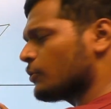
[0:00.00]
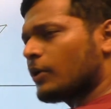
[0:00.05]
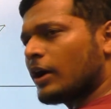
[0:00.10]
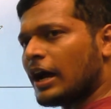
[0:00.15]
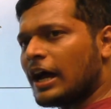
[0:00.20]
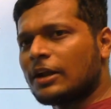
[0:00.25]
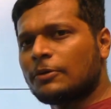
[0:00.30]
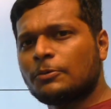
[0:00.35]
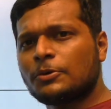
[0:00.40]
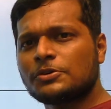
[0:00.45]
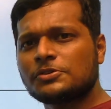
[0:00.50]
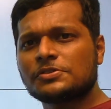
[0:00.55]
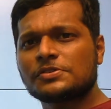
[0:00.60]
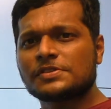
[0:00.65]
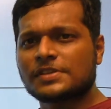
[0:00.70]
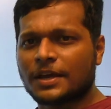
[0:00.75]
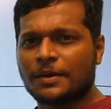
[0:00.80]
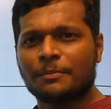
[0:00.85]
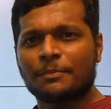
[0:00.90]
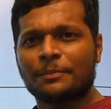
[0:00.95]
almost
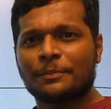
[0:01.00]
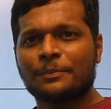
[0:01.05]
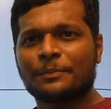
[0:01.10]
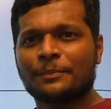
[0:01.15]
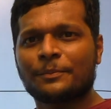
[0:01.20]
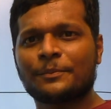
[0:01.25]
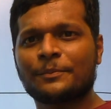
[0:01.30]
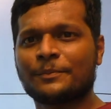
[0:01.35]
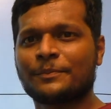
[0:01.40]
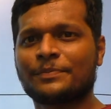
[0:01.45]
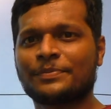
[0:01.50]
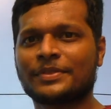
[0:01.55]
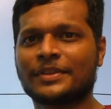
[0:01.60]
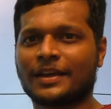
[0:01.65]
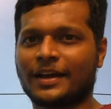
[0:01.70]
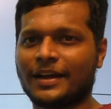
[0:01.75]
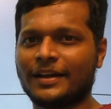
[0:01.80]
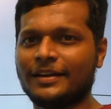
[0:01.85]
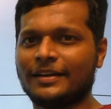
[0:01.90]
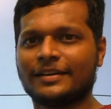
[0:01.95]
same,
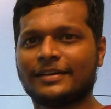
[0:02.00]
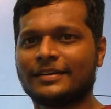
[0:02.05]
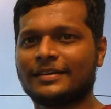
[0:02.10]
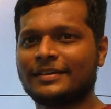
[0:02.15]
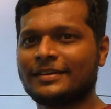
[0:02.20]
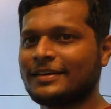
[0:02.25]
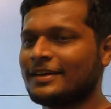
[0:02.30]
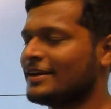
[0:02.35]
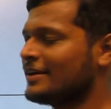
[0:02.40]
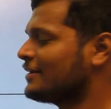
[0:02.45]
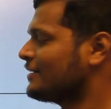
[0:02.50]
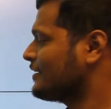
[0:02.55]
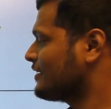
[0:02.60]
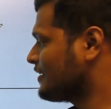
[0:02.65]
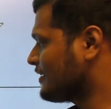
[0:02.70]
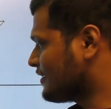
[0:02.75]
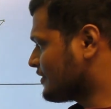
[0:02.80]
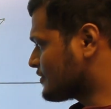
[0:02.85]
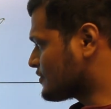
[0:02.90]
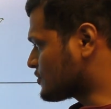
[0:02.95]
right?
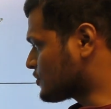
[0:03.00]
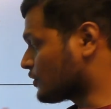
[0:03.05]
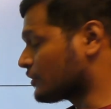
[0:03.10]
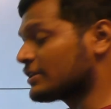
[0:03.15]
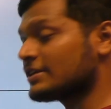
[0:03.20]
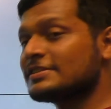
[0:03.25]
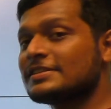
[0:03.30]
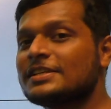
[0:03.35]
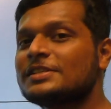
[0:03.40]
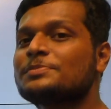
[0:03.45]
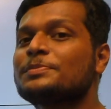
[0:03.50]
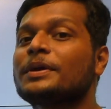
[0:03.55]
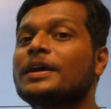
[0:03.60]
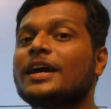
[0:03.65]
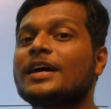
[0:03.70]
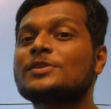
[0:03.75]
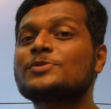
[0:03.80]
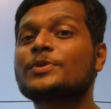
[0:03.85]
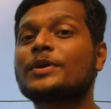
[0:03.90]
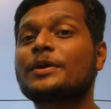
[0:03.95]
So this is
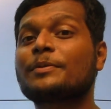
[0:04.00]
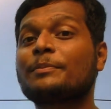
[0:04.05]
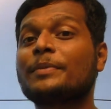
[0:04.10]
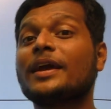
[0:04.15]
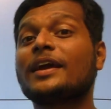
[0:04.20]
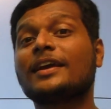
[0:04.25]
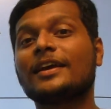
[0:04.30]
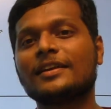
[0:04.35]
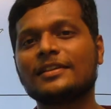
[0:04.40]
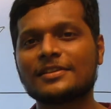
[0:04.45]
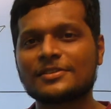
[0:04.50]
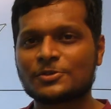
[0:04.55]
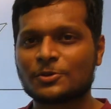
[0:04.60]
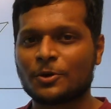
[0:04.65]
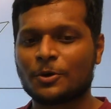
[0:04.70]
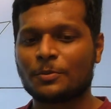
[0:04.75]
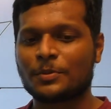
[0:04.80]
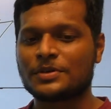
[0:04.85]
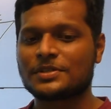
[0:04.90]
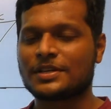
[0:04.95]
because we are making this
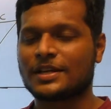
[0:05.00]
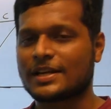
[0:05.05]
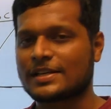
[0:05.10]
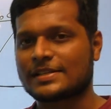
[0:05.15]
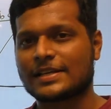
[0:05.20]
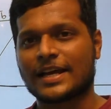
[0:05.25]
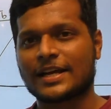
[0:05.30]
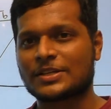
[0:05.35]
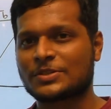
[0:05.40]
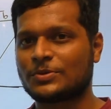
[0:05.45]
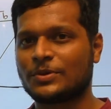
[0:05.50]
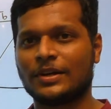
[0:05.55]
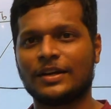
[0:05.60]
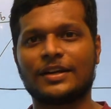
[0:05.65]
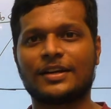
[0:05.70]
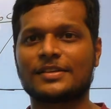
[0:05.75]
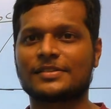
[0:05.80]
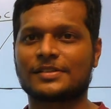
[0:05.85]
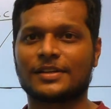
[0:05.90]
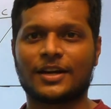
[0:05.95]
homogeneous. Actually
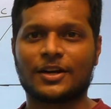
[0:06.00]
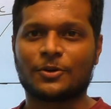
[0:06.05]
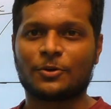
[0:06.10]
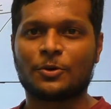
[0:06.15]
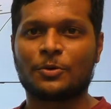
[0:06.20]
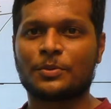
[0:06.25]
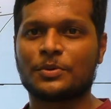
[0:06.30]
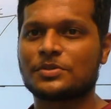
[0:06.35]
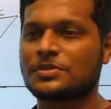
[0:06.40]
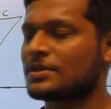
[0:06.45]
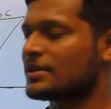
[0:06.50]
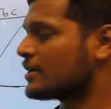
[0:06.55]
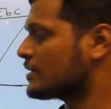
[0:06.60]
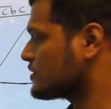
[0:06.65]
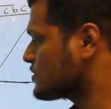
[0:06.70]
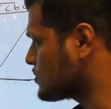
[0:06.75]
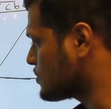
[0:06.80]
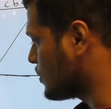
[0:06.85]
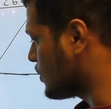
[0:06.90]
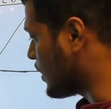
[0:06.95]
it is not homogeneous. So